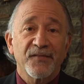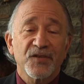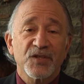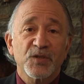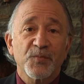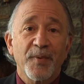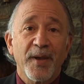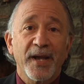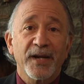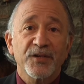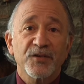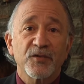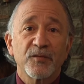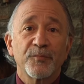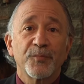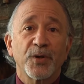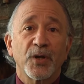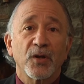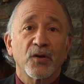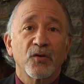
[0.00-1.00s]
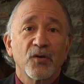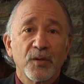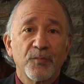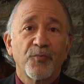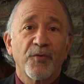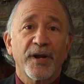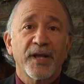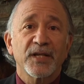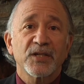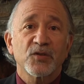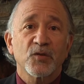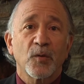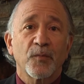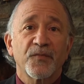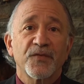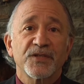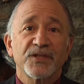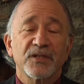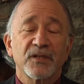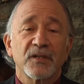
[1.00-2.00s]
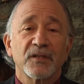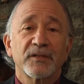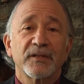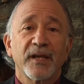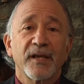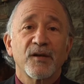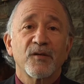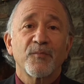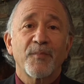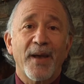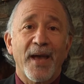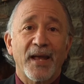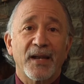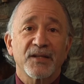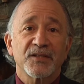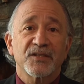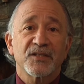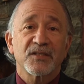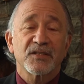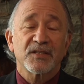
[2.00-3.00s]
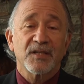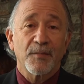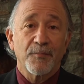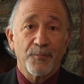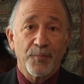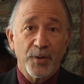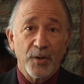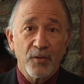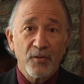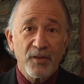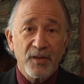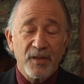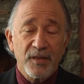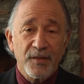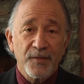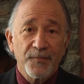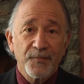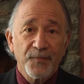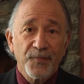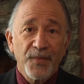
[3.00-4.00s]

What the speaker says: of the spectrum, but a good brainstorm facilitator balances them both.